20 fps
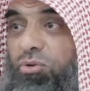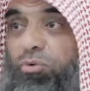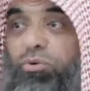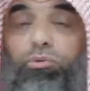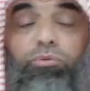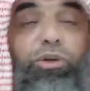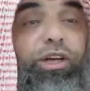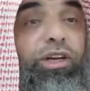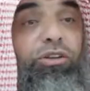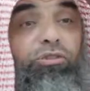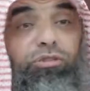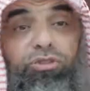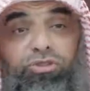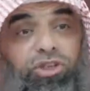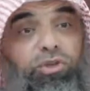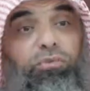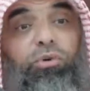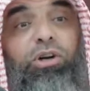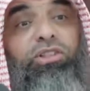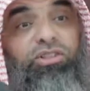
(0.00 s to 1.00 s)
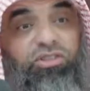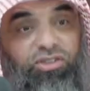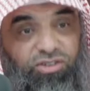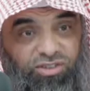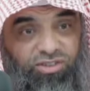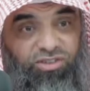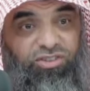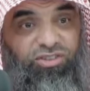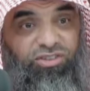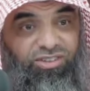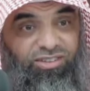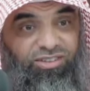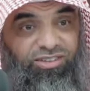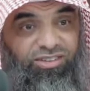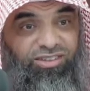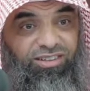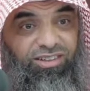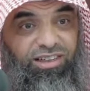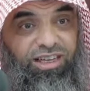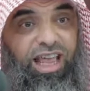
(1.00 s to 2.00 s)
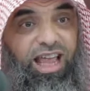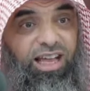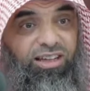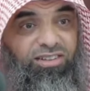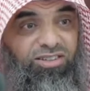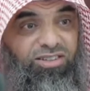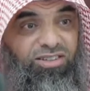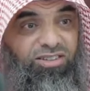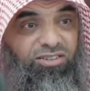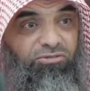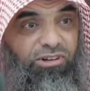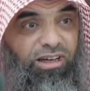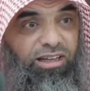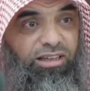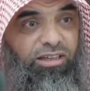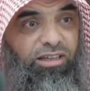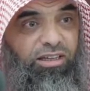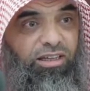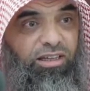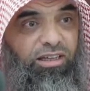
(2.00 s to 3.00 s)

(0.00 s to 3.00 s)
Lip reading: We're waiting to see what's next, right?